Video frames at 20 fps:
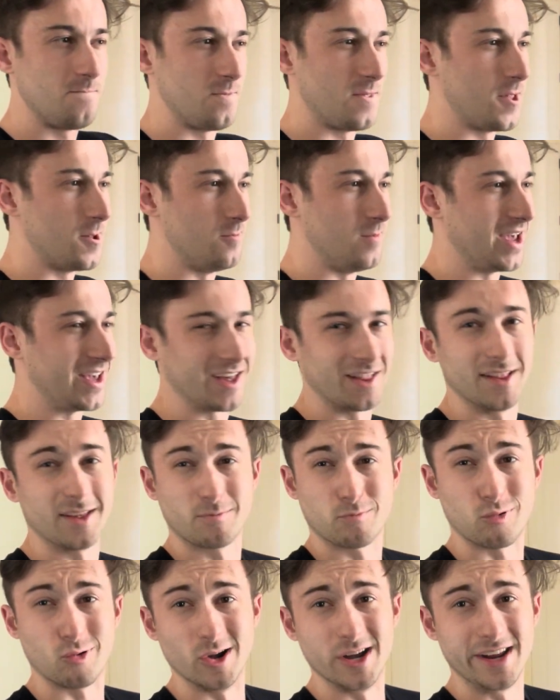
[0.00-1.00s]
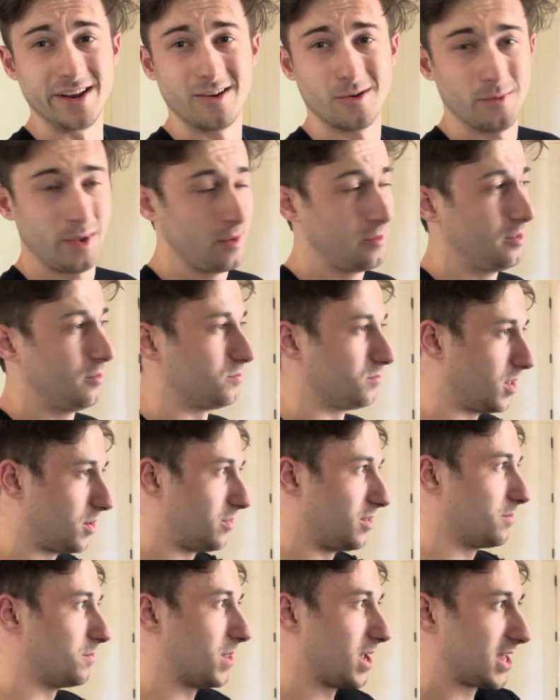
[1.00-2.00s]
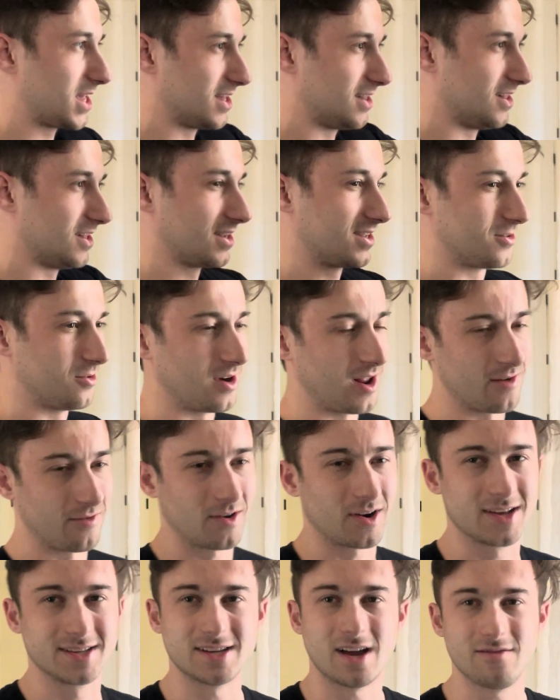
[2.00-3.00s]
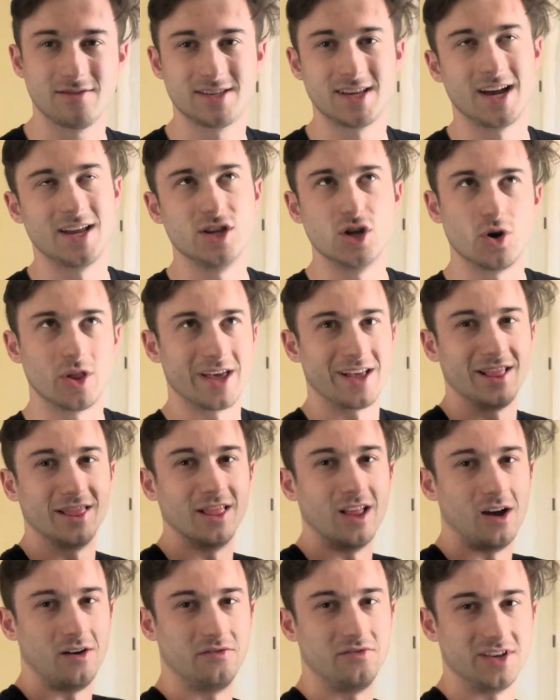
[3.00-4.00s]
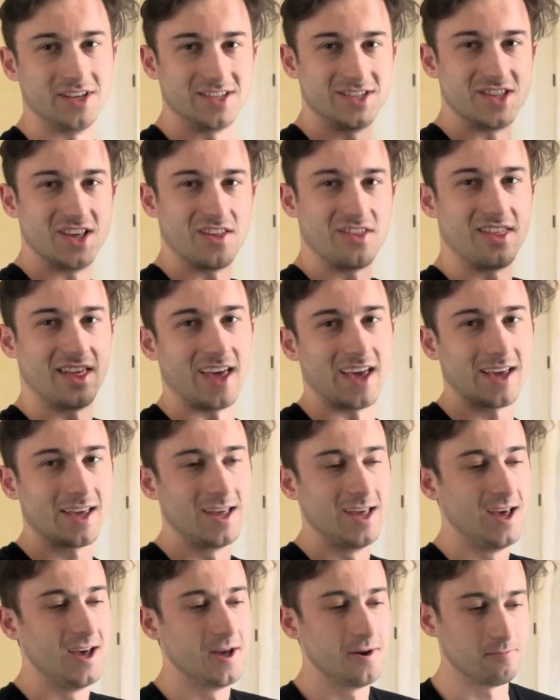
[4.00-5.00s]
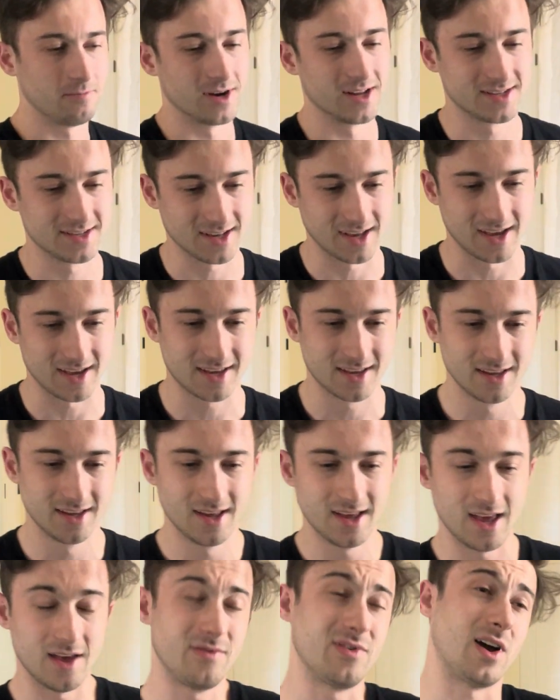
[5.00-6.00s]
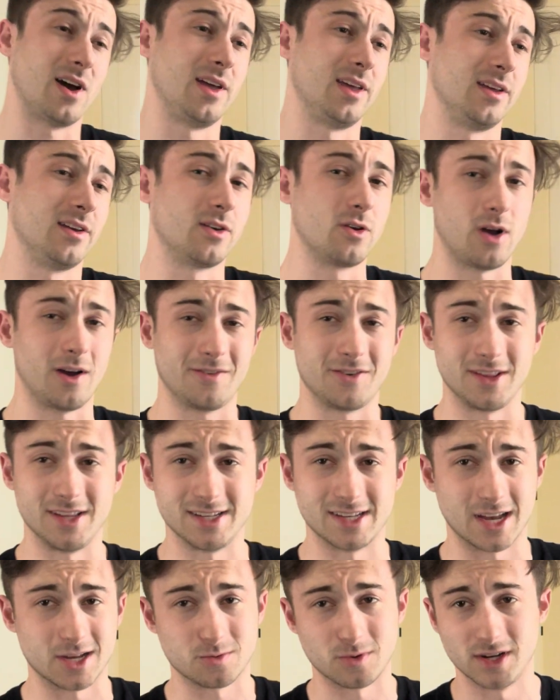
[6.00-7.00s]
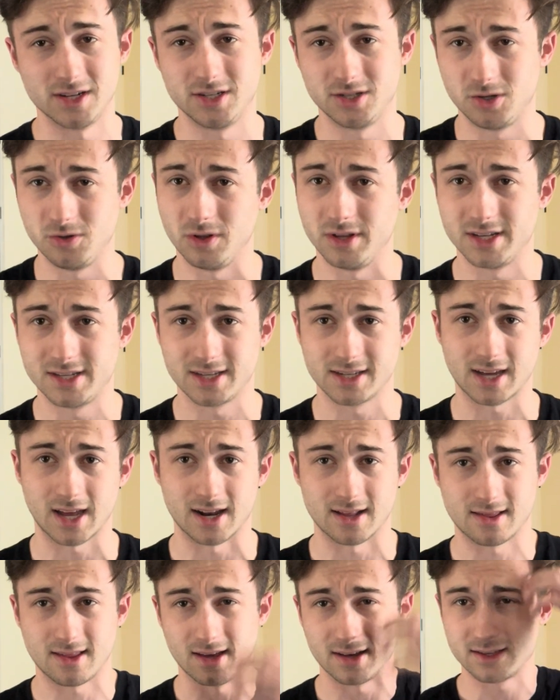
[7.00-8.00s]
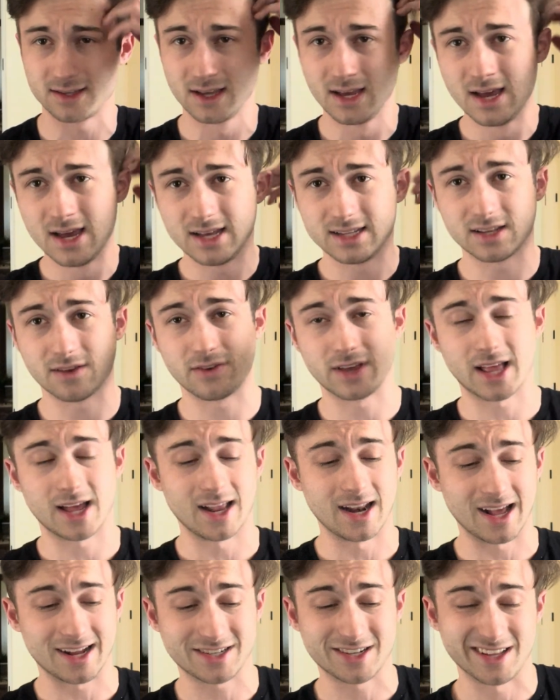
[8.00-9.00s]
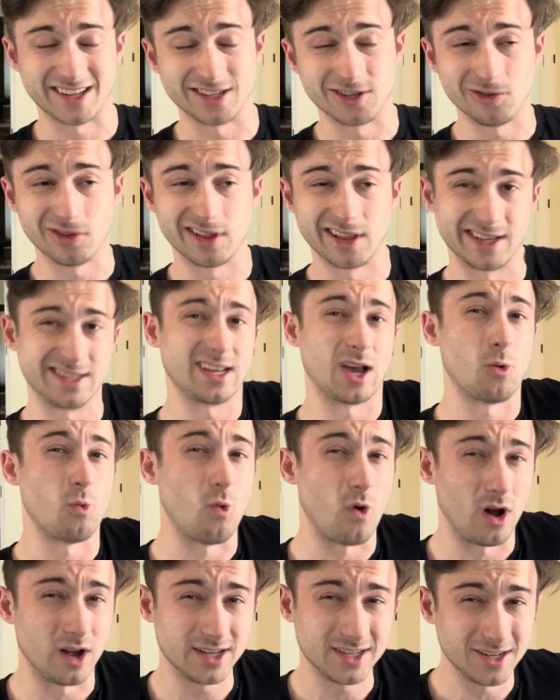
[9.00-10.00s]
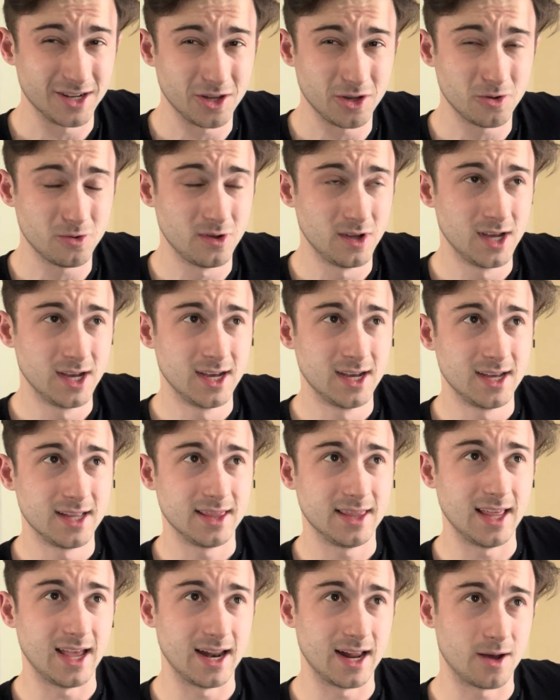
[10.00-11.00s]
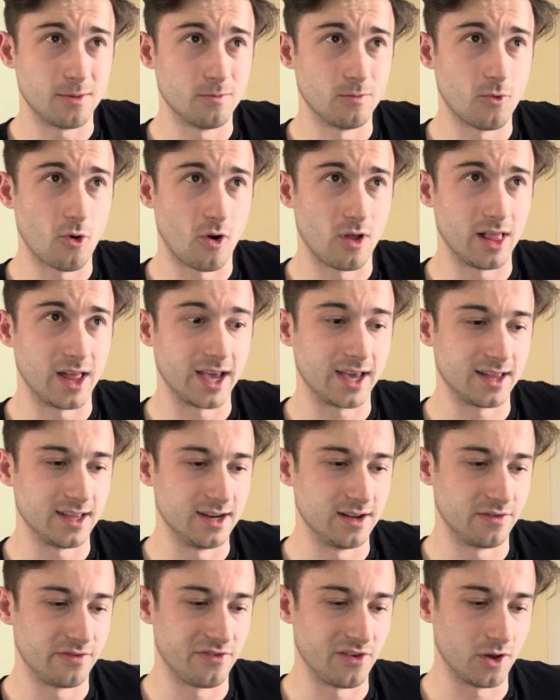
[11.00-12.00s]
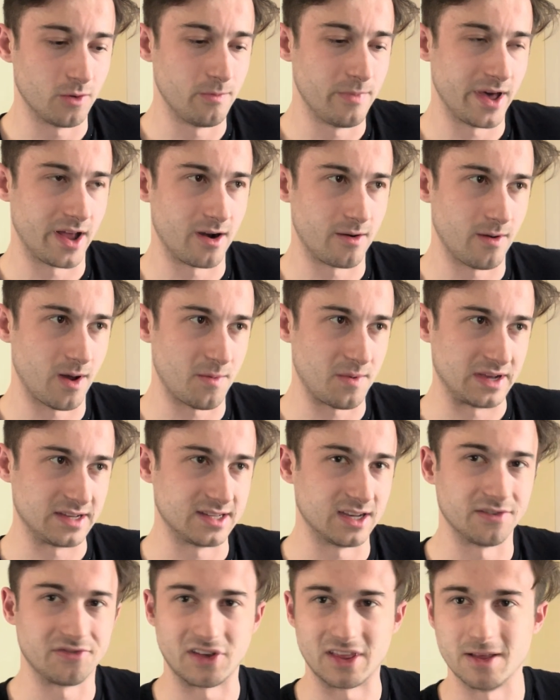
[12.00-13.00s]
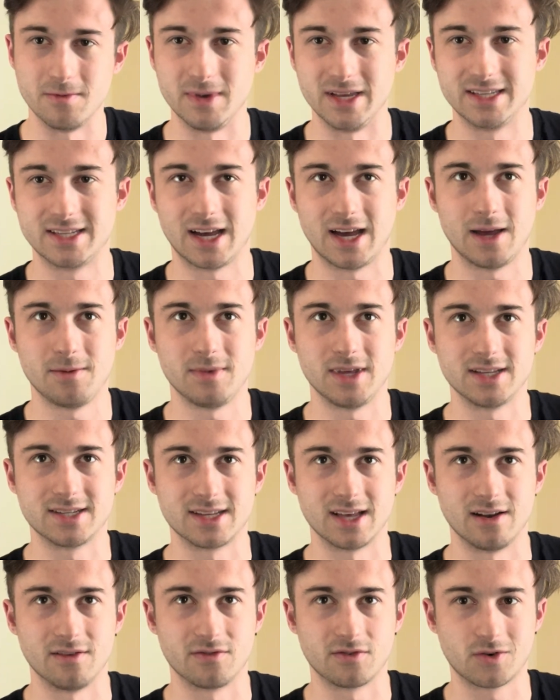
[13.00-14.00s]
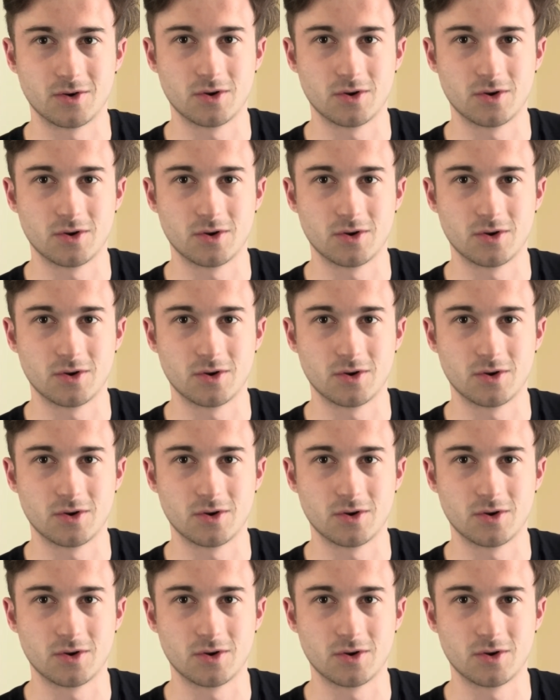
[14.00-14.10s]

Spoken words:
make it look prettier, maybe make it look whatever. Because obviously I know that love is the thing, but it's like if I go after these aspirations, do these kind of things, stuff like that, and actually like do the things I want to do, then I'm more likely to feel better about myself in the meantime instead of